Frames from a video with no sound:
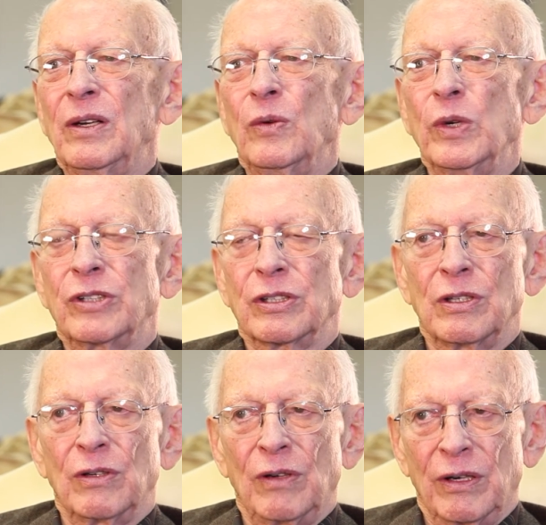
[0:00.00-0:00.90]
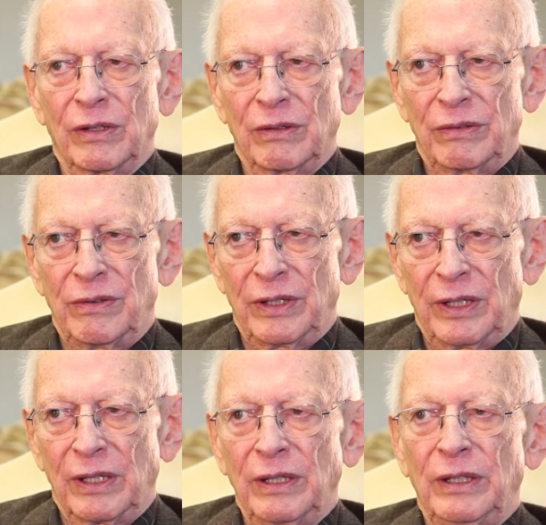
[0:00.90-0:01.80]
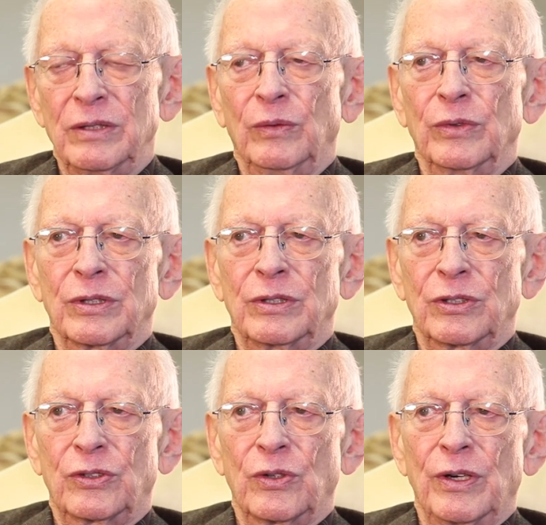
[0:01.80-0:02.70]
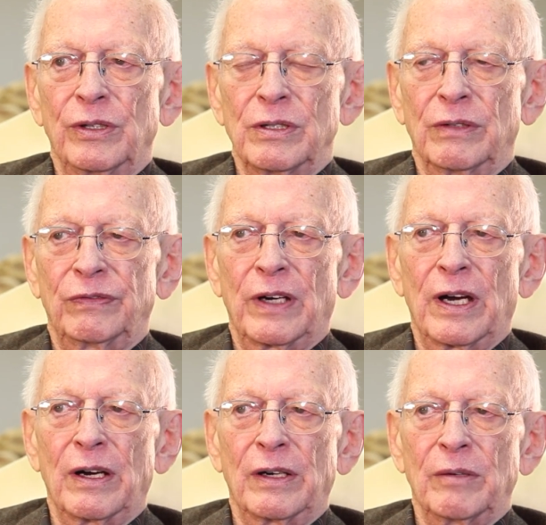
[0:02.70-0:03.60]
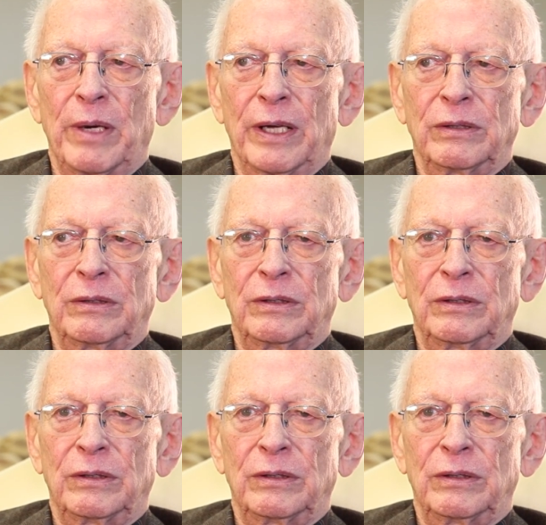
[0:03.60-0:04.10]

which is no longer there. It was destroyed in a fire about